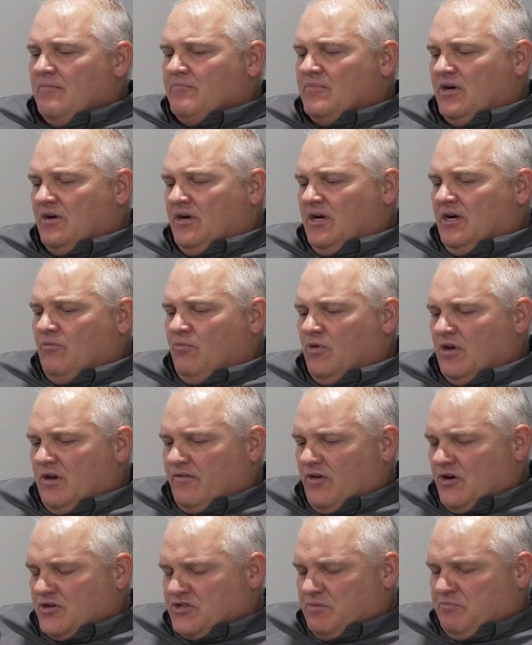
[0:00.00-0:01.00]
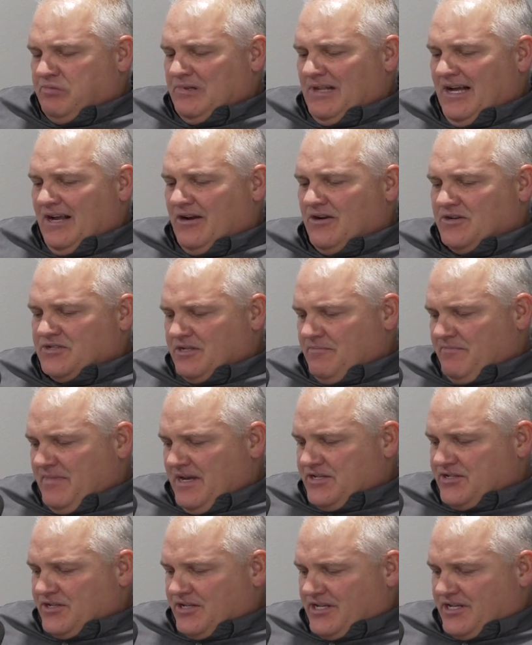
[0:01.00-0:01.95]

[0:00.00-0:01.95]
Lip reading: But one of our suppliers that makes a